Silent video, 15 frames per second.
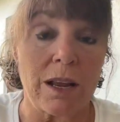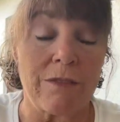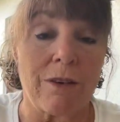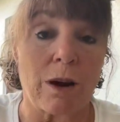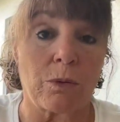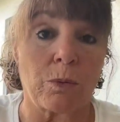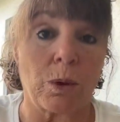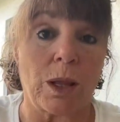of
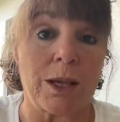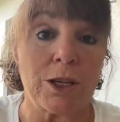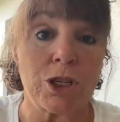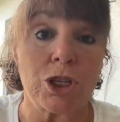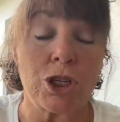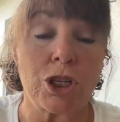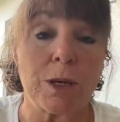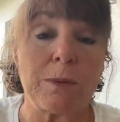our
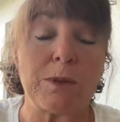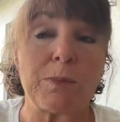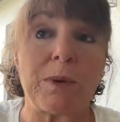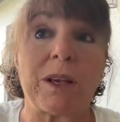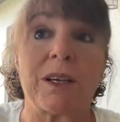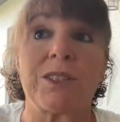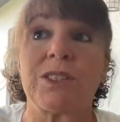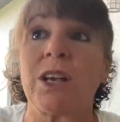relationships
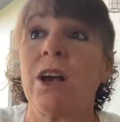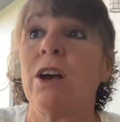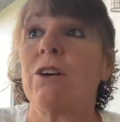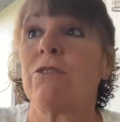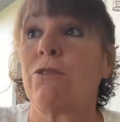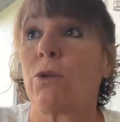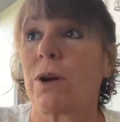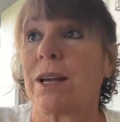because,
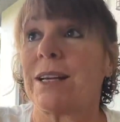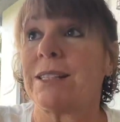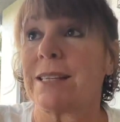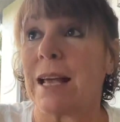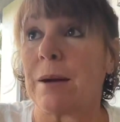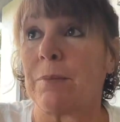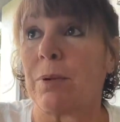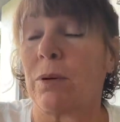for
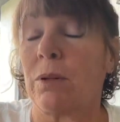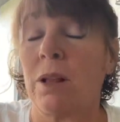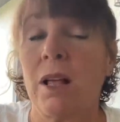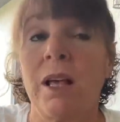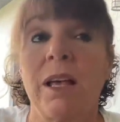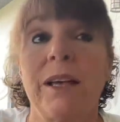example,